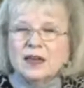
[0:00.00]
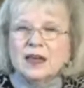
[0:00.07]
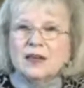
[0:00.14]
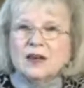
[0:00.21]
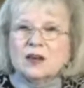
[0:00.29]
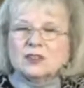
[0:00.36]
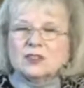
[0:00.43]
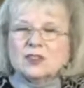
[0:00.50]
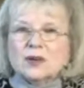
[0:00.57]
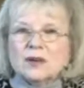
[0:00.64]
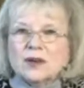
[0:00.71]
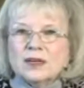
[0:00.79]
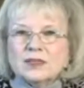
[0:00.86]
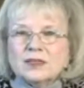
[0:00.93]
and
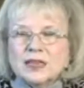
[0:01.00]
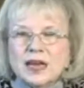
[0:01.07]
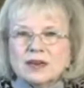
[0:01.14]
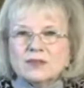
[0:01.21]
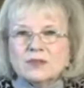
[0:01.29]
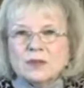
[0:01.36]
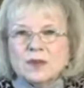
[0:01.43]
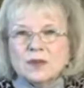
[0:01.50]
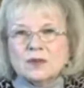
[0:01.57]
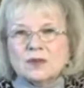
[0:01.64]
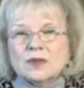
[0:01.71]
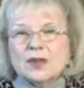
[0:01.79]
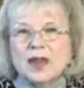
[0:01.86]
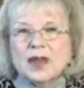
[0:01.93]
also inside of the
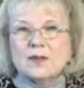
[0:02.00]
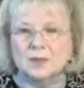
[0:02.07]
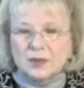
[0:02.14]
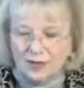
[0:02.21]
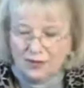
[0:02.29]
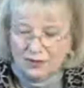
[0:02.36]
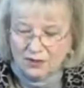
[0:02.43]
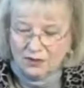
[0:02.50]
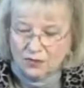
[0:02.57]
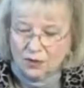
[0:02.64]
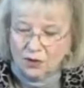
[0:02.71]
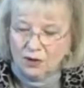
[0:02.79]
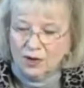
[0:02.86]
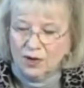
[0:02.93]
people that I'm believing
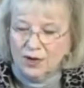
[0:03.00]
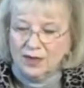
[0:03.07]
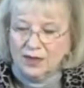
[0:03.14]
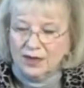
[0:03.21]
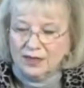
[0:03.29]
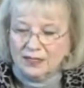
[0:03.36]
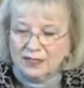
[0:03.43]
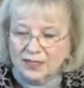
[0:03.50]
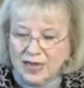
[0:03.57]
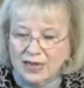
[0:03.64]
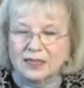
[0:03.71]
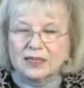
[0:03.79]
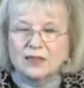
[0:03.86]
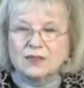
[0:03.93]
for and
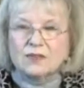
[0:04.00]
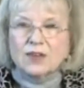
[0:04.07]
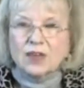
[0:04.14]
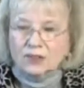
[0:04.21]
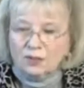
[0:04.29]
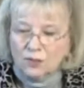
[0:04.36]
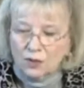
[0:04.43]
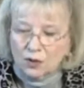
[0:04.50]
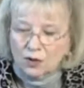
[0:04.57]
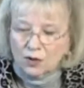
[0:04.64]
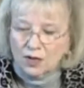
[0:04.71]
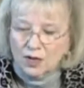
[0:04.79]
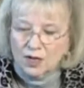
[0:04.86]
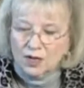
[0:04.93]
standing in faith for.